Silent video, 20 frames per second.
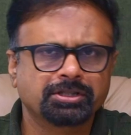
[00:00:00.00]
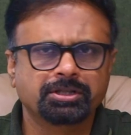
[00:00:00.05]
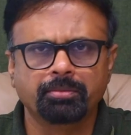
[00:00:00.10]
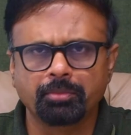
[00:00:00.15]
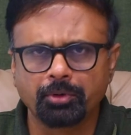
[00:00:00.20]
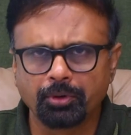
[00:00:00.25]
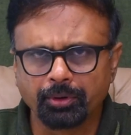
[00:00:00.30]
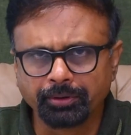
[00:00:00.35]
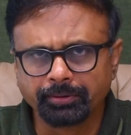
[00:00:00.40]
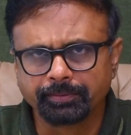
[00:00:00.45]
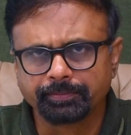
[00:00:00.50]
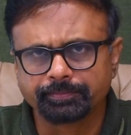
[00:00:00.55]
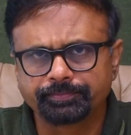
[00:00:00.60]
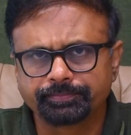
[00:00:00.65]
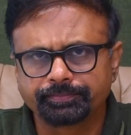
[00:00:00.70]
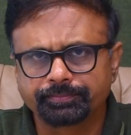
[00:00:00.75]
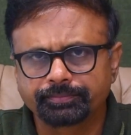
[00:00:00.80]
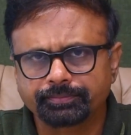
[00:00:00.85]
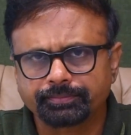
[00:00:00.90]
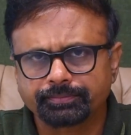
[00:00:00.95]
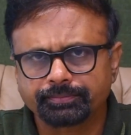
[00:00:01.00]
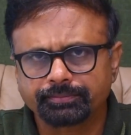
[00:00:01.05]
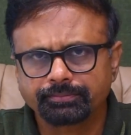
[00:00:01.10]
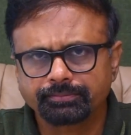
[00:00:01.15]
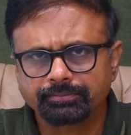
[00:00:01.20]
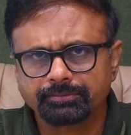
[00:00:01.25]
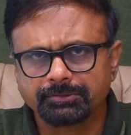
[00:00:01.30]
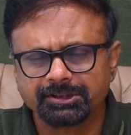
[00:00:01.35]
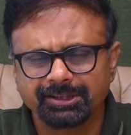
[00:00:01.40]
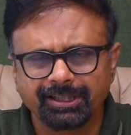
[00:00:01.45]
the board,
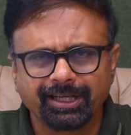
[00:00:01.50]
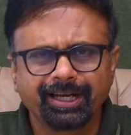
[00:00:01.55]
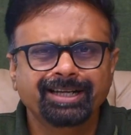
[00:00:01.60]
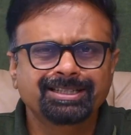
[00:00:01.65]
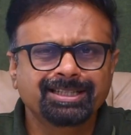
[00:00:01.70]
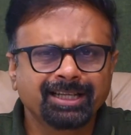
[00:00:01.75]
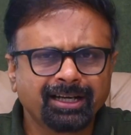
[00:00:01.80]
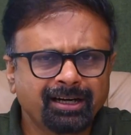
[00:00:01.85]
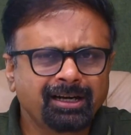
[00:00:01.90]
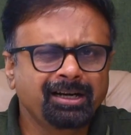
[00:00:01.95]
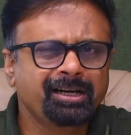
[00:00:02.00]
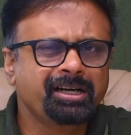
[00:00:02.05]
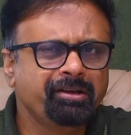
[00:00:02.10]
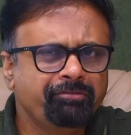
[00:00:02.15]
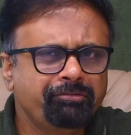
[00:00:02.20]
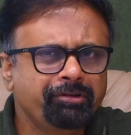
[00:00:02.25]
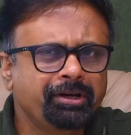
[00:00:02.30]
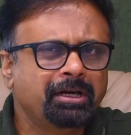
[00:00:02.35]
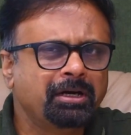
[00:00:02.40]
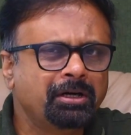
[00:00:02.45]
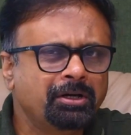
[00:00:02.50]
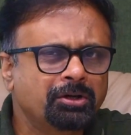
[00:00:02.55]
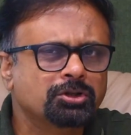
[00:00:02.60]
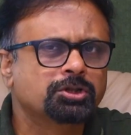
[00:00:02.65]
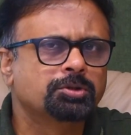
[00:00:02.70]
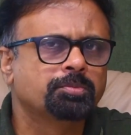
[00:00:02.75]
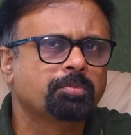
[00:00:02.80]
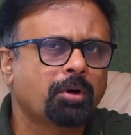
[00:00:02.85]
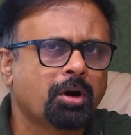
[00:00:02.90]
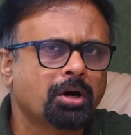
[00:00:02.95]
it's a little difficult to
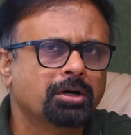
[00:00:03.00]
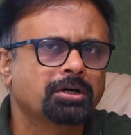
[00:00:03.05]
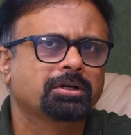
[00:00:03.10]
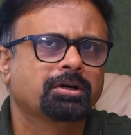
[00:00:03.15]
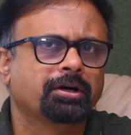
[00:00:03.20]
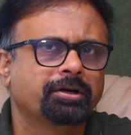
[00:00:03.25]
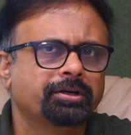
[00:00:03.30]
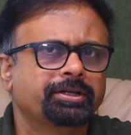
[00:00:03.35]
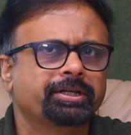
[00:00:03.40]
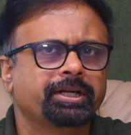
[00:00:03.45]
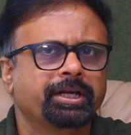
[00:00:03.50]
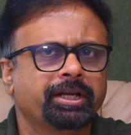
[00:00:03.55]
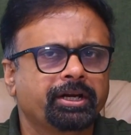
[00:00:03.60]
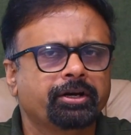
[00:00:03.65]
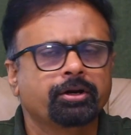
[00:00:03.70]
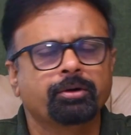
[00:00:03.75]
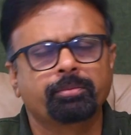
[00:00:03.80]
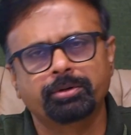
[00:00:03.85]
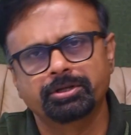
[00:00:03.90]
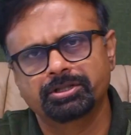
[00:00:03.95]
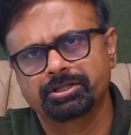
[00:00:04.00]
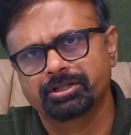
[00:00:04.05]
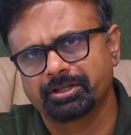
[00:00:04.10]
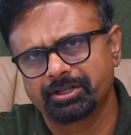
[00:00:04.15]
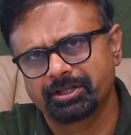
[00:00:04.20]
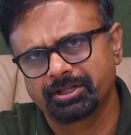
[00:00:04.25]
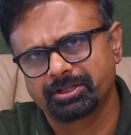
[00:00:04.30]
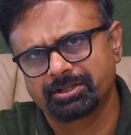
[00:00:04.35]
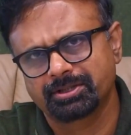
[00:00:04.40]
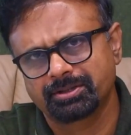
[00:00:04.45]
spot contrarian
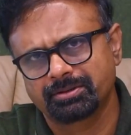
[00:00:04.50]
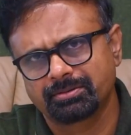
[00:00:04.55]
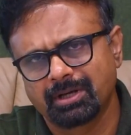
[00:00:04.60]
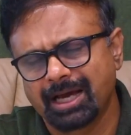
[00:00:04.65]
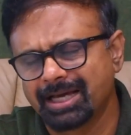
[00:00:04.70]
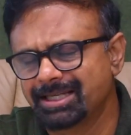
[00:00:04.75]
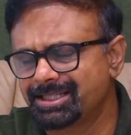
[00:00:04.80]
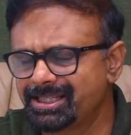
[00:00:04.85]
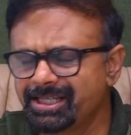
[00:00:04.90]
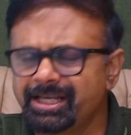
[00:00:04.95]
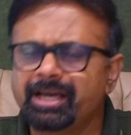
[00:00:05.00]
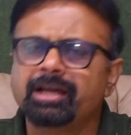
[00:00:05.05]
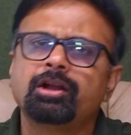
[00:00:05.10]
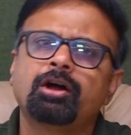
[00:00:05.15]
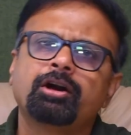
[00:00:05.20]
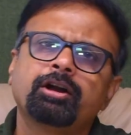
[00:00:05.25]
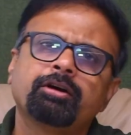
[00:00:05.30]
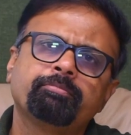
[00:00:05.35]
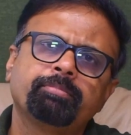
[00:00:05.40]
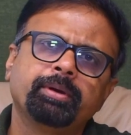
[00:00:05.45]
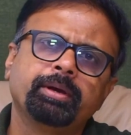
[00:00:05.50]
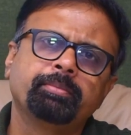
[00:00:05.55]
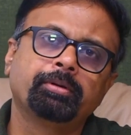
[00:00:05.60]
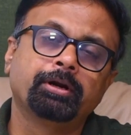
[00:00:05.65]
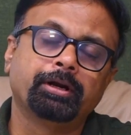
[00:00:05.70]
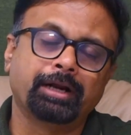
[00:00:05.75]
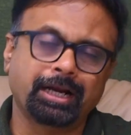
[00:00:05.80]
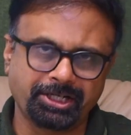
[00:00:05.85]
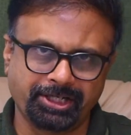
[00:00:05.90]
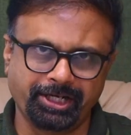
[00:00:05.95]
opportunities. I see a lot of people
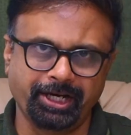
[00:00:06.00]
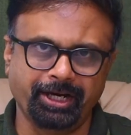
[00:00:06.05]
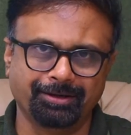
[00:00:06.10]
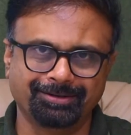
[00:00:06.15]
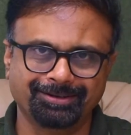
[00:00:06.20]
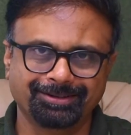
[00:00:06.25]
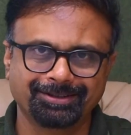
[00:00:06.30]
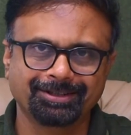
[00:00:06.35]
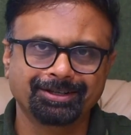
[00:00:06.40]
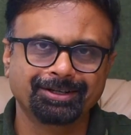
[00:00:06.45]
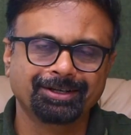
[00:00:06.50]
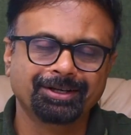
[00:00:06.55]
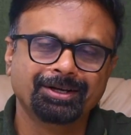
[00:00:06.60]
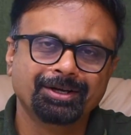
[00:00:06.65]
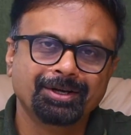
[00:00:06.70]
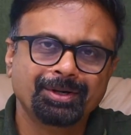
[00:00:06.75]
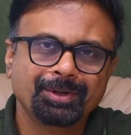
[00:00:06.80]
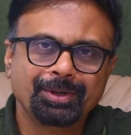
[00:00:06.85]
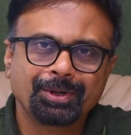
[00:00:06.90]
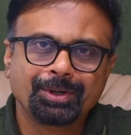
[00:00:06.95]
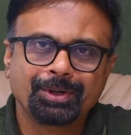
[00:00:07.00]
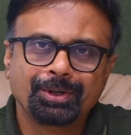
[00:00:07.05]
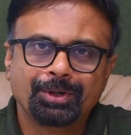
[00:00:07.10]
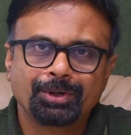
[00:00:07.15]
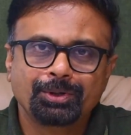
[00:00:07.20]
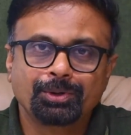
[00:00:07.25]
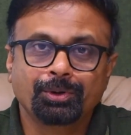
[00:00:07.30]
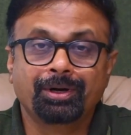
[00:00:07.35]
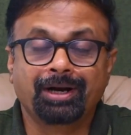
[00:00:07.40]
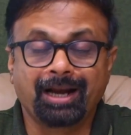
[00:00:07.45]
rushing
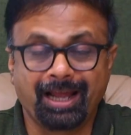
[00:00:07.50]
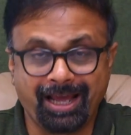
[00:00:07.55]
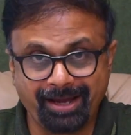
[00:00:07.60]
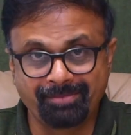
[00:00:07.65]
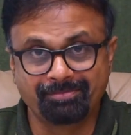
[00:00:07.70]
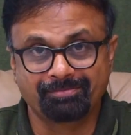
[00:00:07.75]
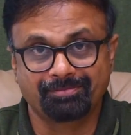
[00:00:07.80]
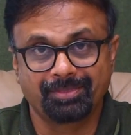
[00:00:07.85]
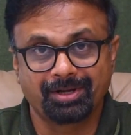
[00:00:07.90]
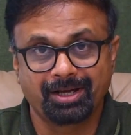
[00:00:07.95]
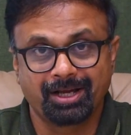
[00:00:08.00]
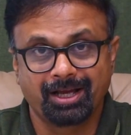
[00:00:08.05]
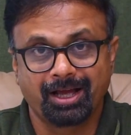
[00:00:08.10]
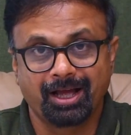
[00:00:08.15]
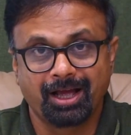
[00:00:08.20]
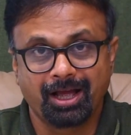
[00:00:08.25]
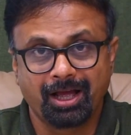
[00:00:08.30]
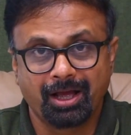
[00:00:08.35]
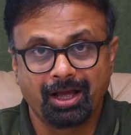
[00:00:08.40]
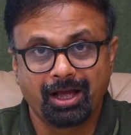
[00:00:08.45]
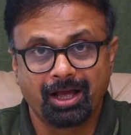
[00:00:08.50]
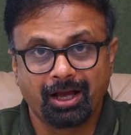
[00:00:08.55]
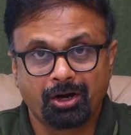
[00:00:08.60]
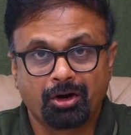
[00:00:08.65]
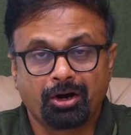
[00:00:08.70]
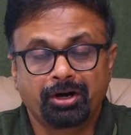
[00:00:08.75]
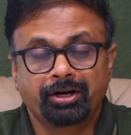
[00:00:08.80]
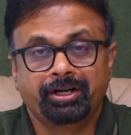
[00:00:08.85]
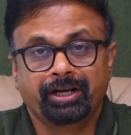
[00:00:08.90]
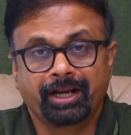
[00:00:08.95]
to claim
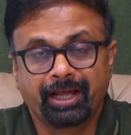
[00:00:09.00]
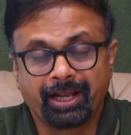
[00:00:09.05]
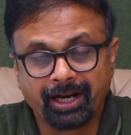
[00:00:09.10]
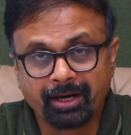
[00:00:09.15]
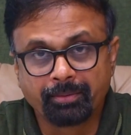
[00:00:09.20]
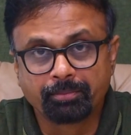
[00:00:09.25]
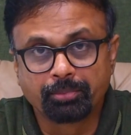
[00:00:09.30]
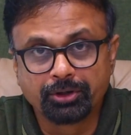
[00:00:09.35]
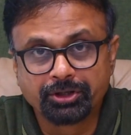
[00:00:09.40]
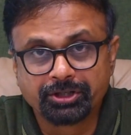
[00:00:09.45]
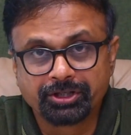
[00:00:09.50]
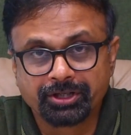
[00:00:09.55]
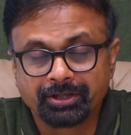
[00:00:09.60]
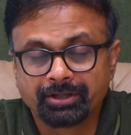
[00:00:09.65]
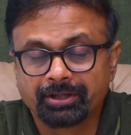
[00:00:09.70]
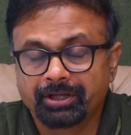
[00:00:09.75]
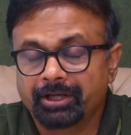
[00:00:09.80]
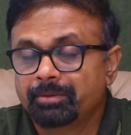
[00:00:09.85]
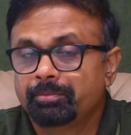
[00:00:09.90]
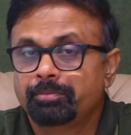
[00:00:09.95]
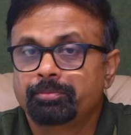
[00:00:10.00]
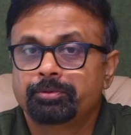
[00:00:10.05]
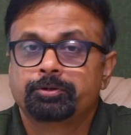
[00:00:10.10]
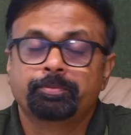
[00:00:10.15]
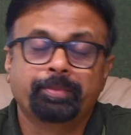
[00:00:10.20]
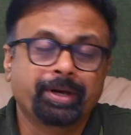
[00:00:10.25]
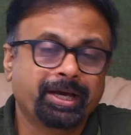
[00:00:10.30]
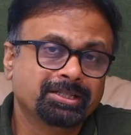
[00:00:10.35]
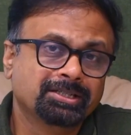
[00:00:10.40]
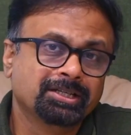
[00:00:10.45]
contrarian position in
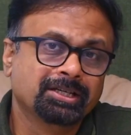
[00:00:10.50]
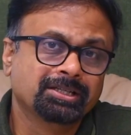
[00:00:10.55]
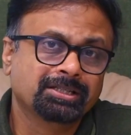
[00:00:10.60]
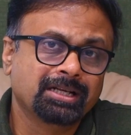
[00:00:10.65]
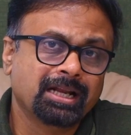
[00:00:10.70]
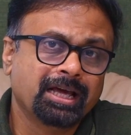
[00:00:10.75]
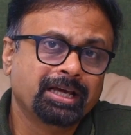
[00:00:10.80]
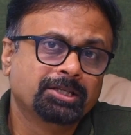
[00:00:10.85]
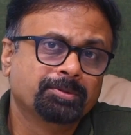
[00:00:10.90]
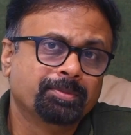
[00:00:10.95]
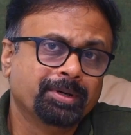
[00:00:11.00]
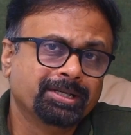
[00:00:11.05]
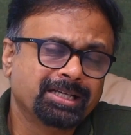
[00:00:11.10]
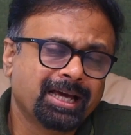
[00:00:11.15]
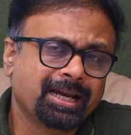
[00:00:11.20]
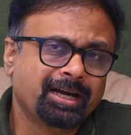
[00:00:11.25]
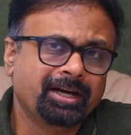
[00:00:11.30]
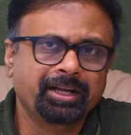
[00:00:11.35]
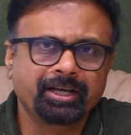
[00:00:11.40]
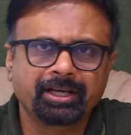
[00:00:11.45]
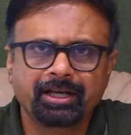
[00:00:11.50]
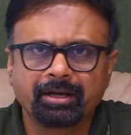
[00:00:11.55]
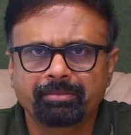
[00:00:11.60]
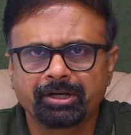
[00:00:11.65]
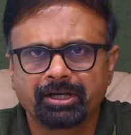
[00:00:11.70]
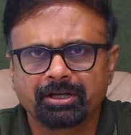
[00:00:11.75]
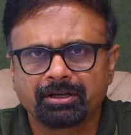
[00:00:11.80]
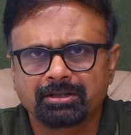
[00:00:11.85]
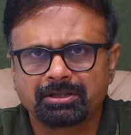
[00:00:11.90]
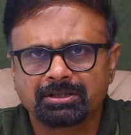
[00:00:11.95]
spaces like specialty
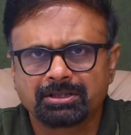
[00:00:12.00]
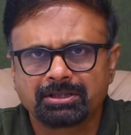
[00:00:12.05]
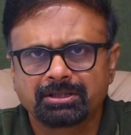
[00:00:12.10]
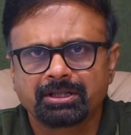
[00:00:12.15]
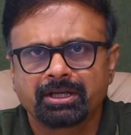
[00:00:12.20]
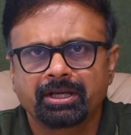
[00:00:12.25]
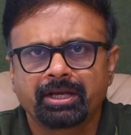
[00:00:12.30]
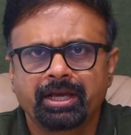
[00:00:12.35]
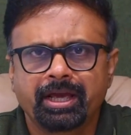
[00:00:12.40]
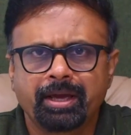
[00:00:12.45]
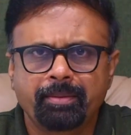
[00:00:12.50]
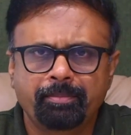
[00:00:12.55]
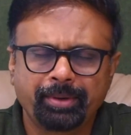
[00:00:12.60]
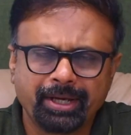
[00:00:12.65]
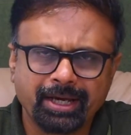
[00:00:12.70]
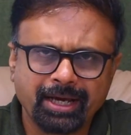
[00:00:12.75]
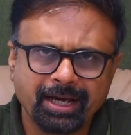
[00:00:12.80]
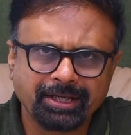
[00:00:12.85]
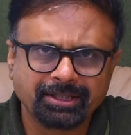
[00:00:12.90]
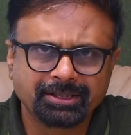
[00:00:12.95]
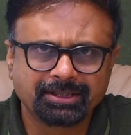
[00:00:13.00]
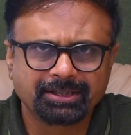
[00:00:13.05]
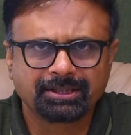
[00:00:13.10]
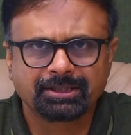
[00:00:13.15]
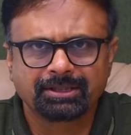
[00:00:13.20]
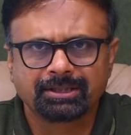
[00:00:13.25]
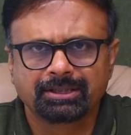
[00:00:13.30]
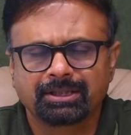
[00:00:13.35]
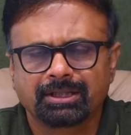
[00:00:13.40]
chemicals, APIs,